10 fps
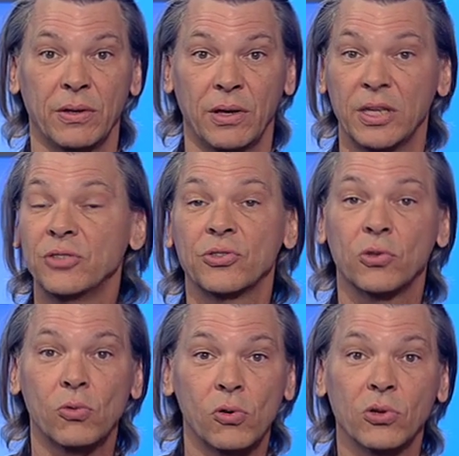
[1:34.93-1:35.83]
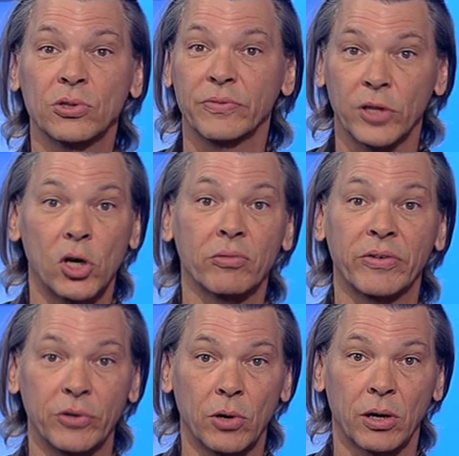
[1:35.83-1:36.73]
and in scores of law
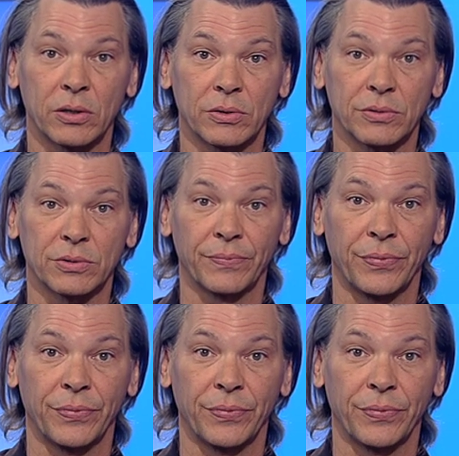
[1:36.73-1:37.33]
review articles,